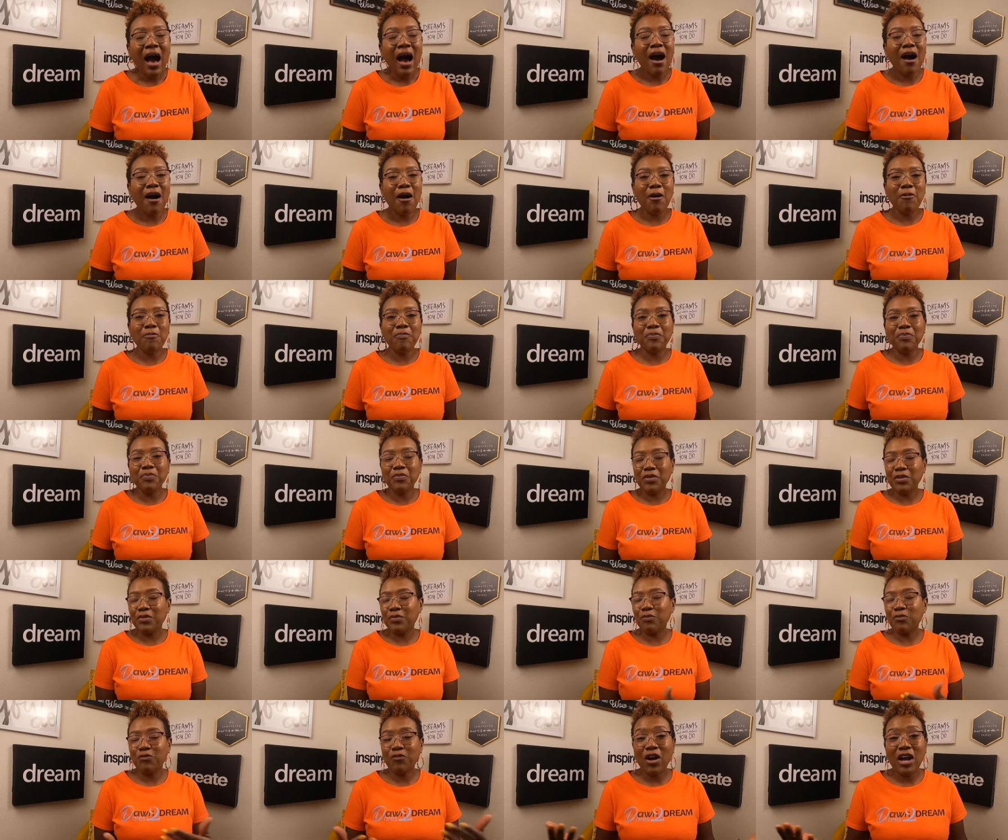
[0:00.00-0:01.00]

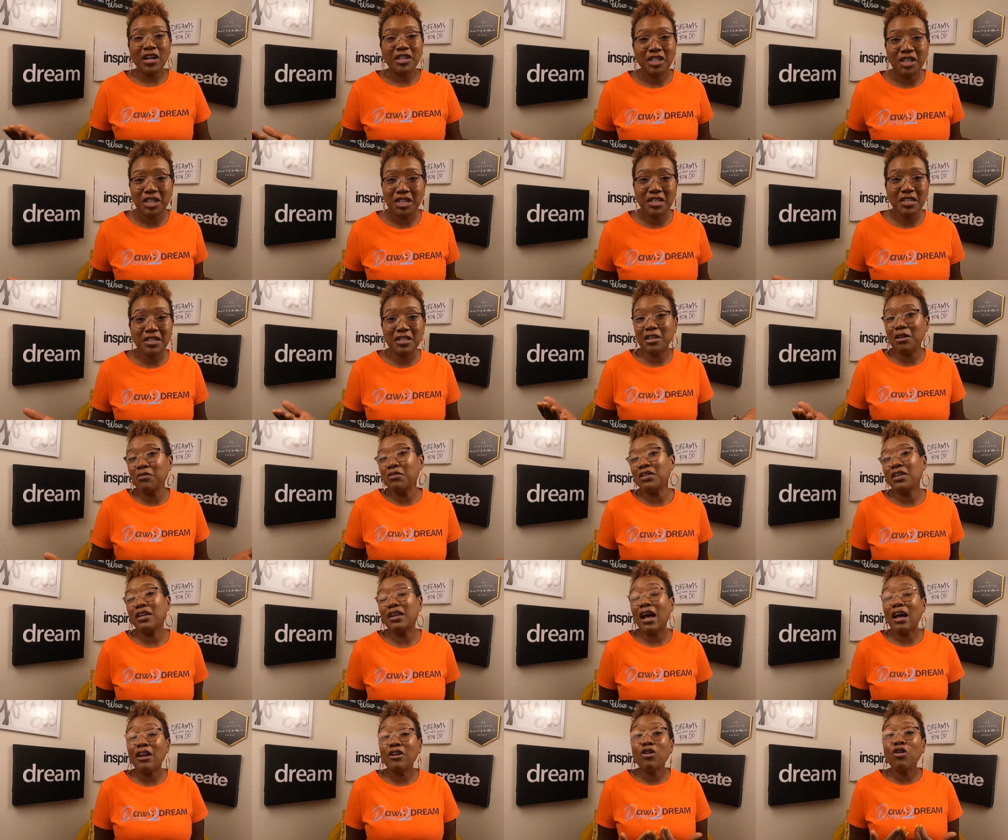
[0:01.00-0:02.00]
Fried chicken is something
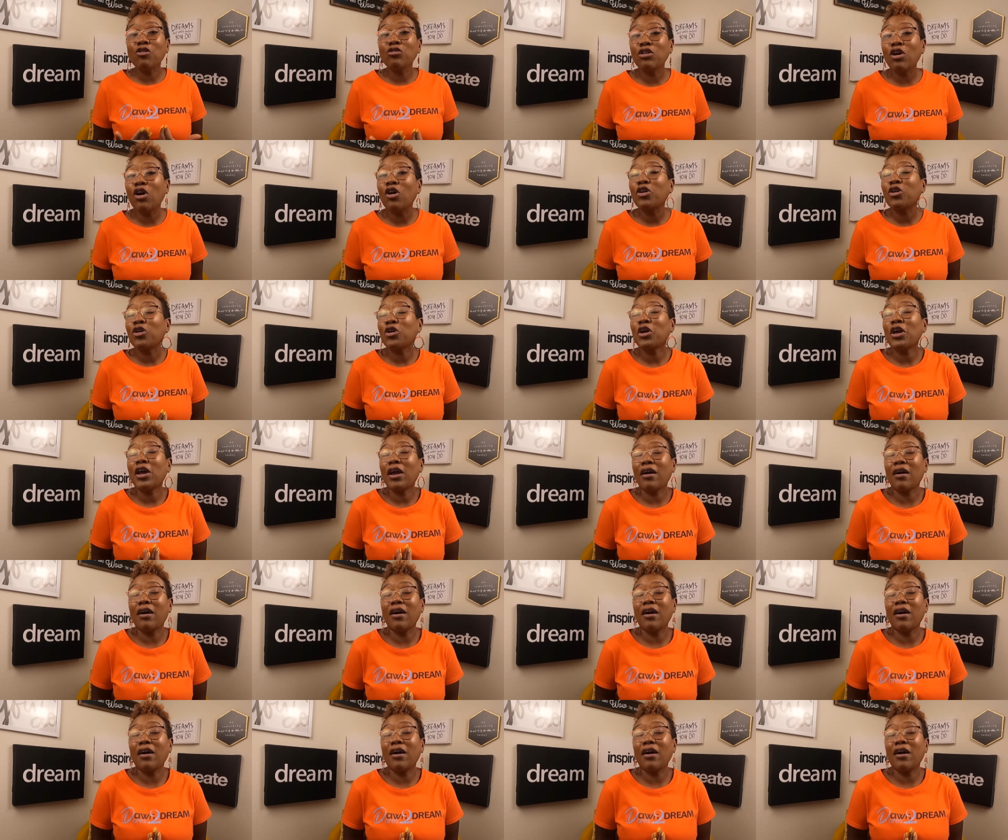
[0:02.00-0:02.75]
that I no longer